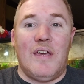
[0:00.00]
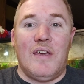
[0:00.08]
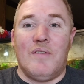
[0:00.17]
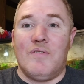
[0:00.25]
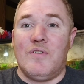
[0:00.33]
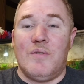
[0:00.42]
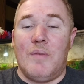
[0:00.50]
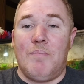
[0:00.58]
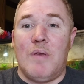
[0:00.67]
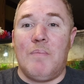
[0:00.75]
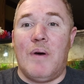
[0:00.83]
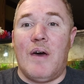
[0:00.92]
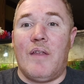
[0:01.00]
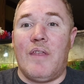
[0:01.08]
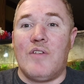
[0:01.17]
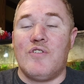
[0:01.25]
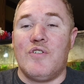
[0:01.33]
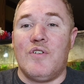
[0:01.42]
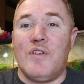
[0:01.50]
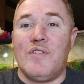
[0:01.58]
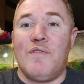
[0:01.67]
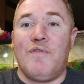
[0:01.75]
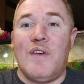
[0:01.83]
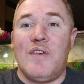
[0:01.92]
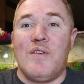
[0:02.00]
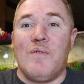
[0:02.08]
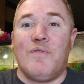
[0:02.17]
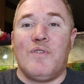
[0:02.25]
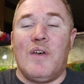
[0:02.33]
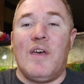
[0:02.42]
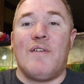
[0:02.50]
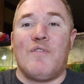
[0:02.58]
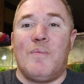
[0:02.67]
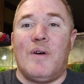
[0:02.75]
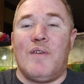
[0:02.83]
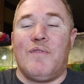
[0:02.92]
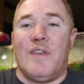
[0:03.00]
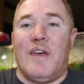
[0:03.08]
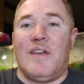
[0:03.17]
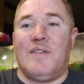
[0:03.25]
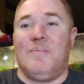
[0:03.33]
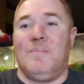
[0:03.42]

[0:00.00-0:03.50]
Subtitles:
and been part of that journey. So thank you to everybody for that.